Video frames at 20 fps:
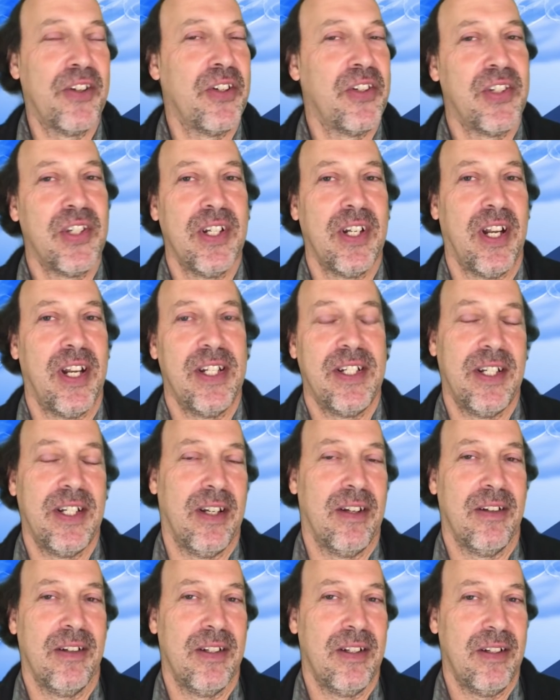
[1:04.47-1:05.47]
interesting
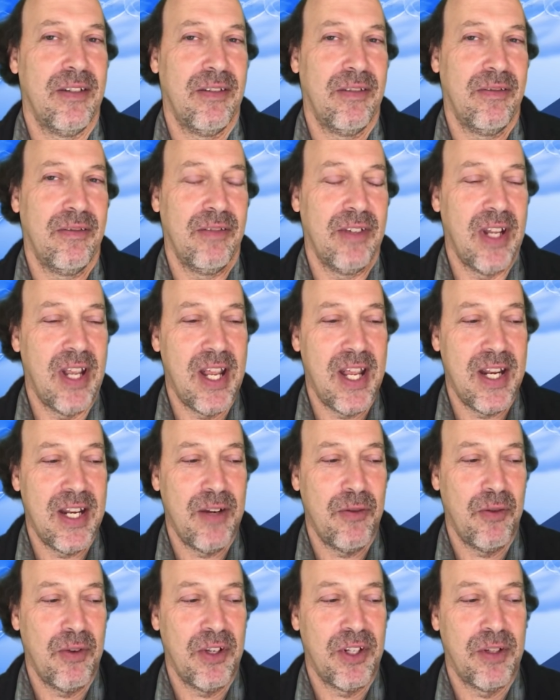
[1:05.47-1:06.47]
idea. And
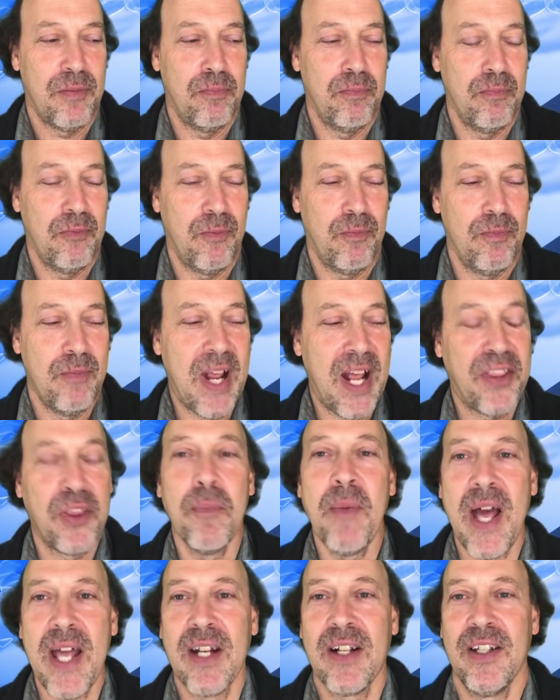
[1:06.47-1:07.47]
it
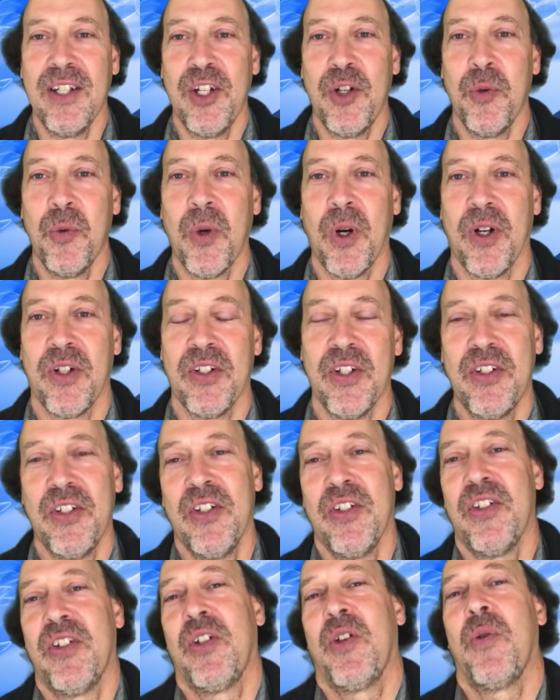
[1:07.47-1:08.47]
mathematically it works. It's
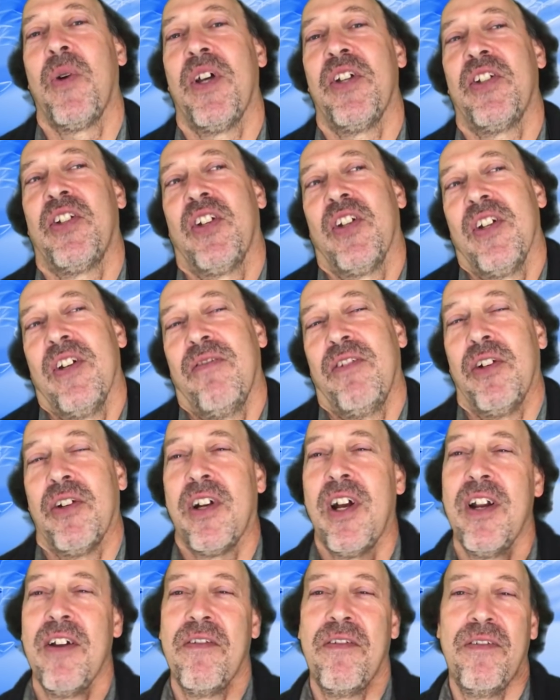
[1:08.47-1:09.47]
just a question of your
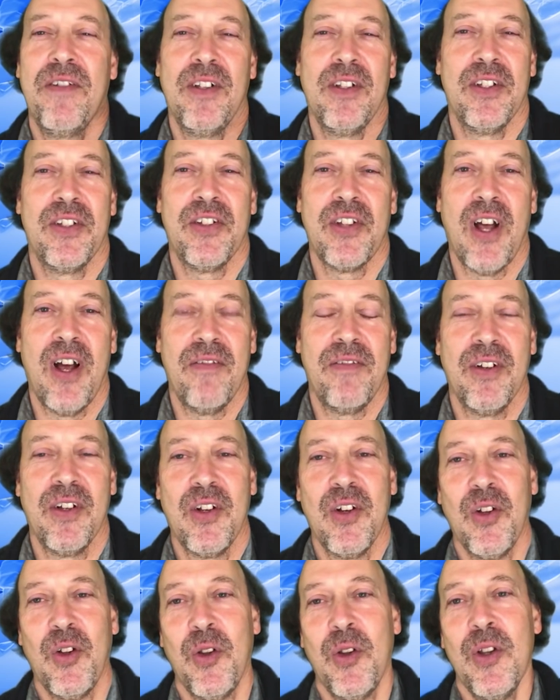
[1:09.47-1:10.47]
kind of
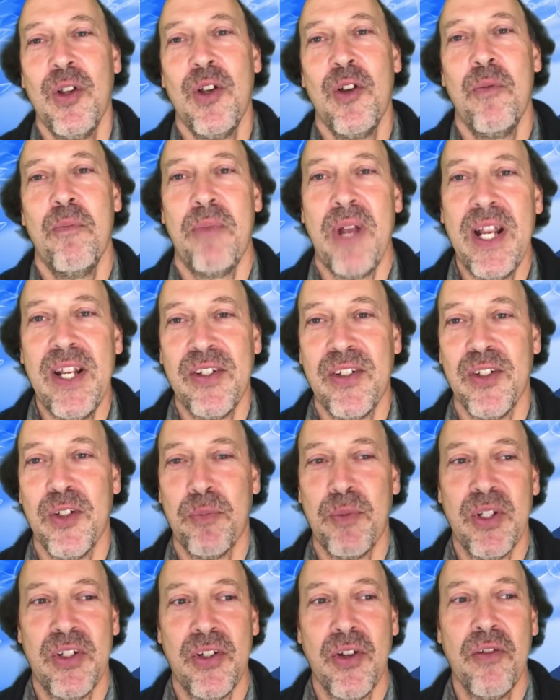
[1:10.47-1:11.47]
philosophical basis,
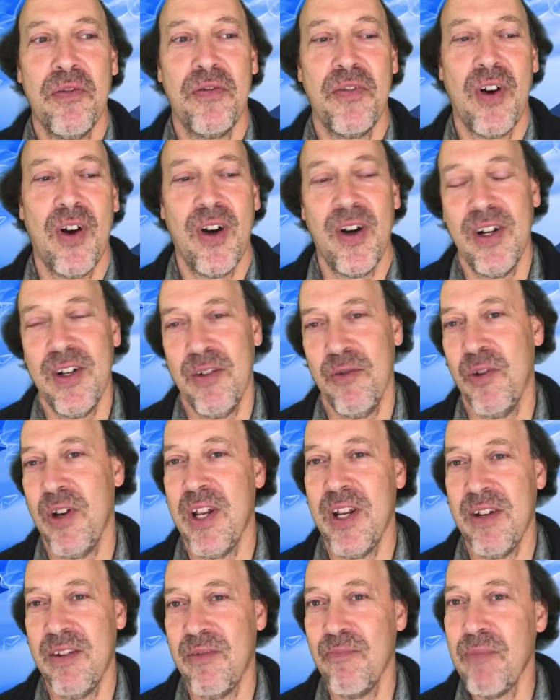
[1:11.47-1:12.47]
but so far
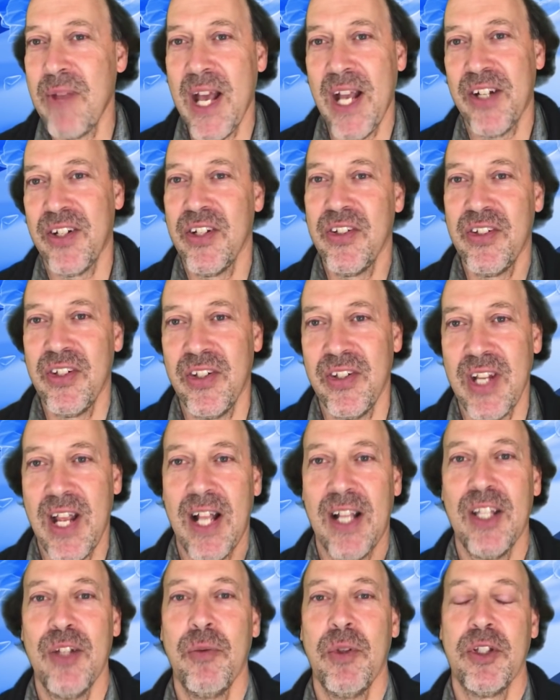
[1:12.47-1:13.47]
it matches
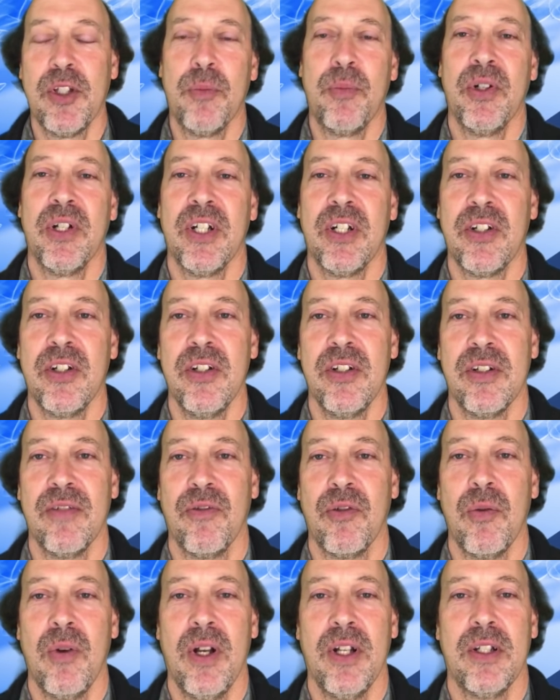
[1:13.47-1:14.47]
exactly what the predictions
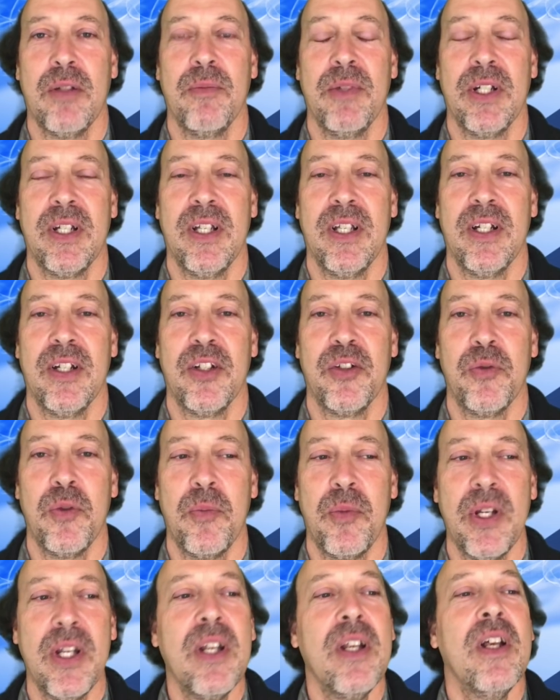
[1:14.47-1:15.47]
of quantum mechanics
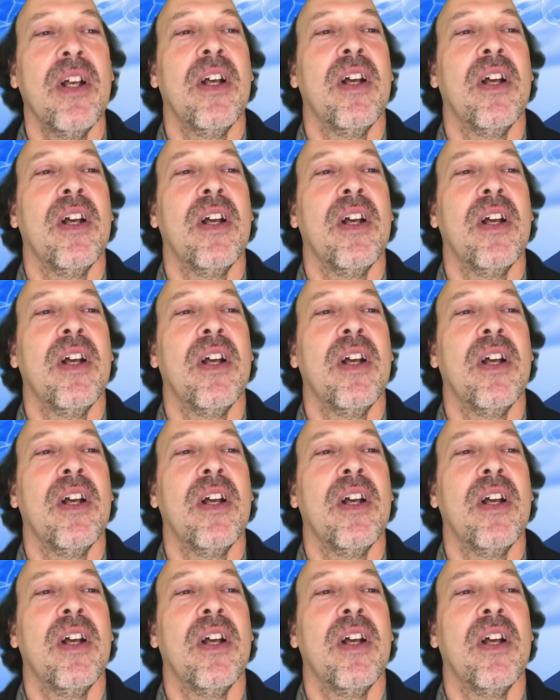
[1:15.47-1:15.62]
would be,